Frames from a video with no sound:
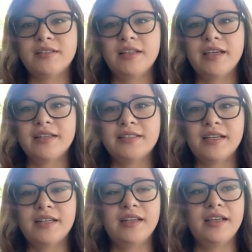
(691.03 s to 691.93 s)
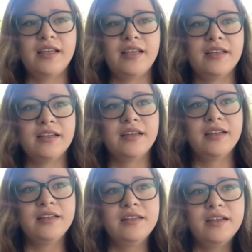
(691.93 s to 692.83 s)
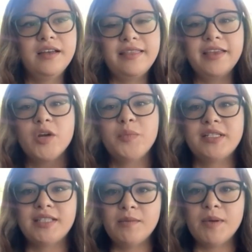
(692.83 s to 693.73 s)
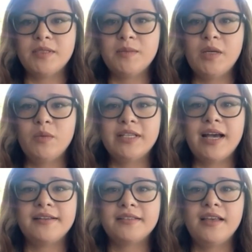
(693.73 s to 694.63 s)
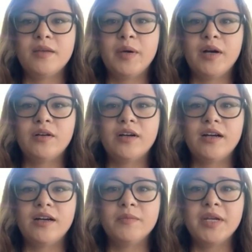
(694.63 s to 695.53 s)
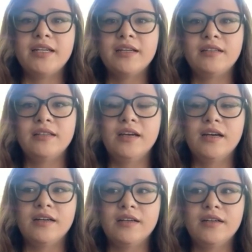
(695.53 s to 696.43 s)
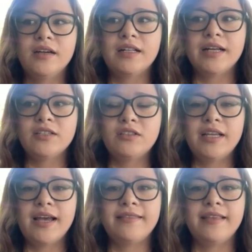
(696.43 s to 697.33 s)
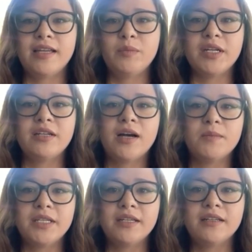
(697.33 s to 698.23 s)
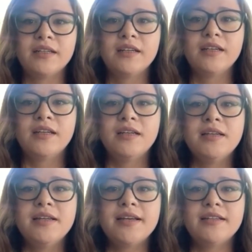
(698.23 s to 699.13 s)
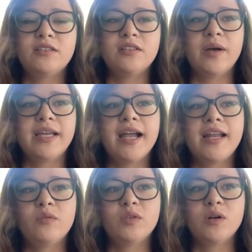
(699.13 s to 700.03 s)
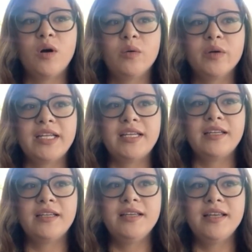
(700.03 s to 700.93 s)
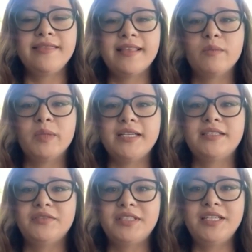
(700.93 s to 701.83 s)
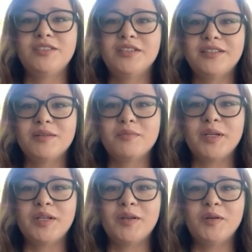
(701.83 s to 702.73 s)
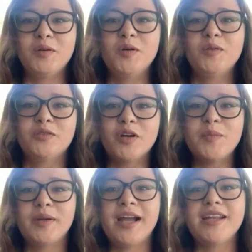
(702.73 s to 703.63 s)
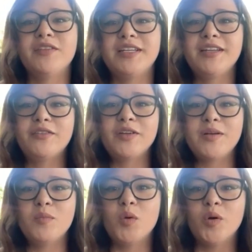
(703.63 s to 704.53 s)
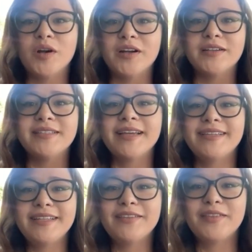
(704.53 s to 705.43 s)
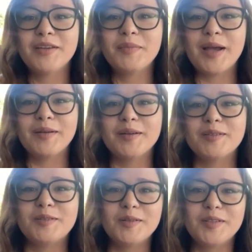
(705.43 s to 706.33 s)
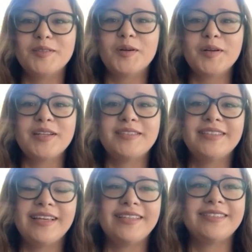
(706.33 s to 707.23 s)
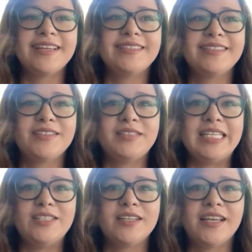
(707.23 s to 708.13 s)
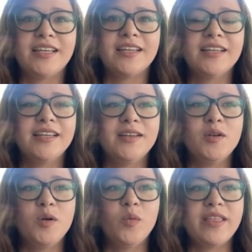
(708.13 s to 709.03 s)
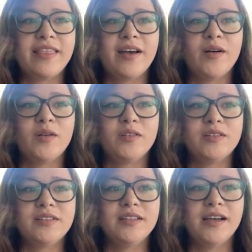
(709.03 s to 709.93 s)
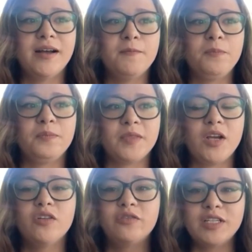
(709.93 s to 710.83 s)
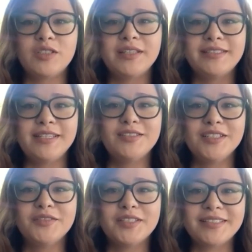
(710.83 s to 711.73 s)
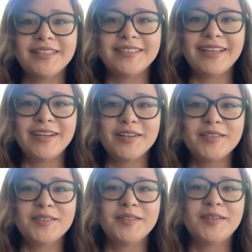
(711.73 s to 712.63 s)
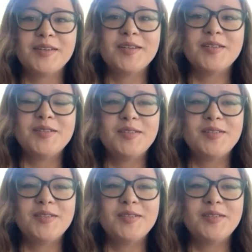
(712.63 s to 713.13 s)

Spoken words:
like I said, a therapist came up to me and was asking about a client she had that had been adopted. And so I kind of was already in that place of teaching somebody who was from kind of a different, more scientific background. So there's already like sensitive teaching without officially teaching facilitators. Yeah.